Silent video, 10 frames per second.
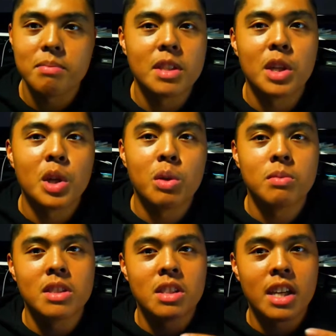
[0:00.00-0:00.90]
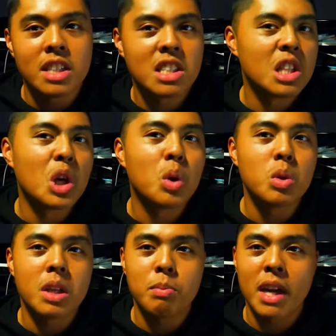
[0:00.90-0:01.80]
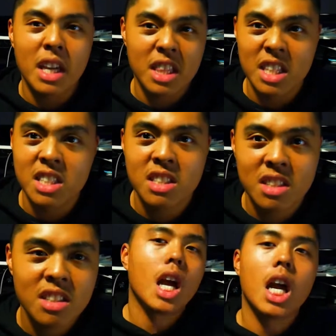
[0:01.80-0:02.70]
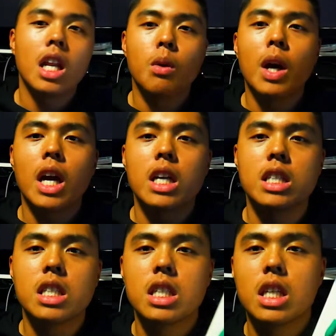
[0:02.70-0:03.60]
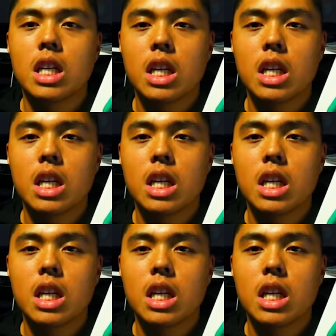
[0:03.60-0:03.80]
you know, I'm like slowly paying this. Anyways,